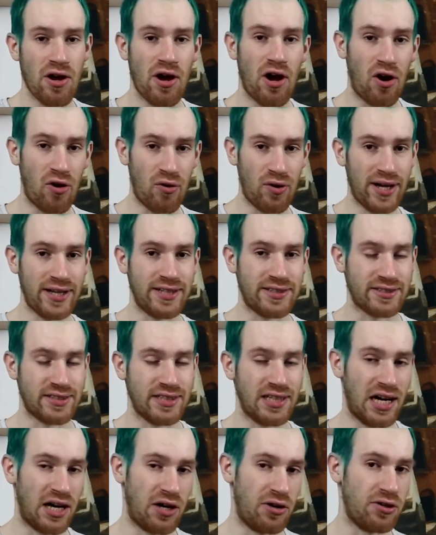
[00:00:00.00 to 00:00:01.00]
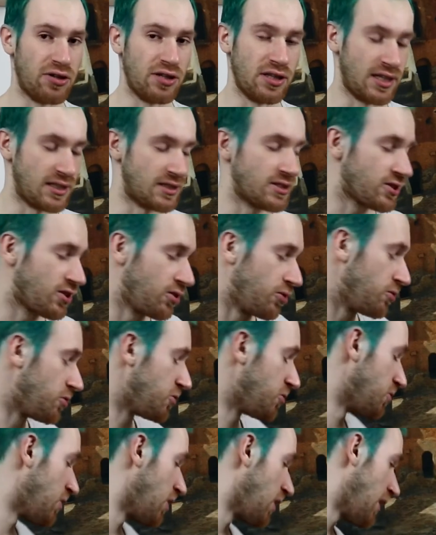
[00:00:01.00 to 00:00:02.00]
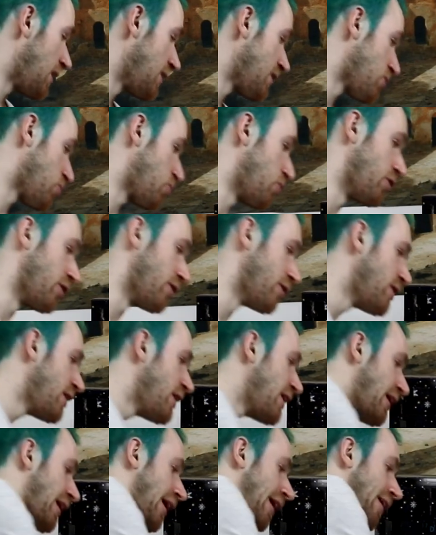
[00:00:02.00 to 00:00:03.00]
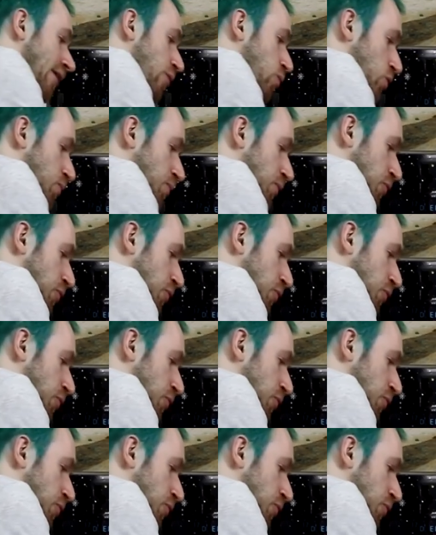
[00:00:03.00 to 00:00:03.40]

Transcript: Alright, now let's go to the last one. And I would be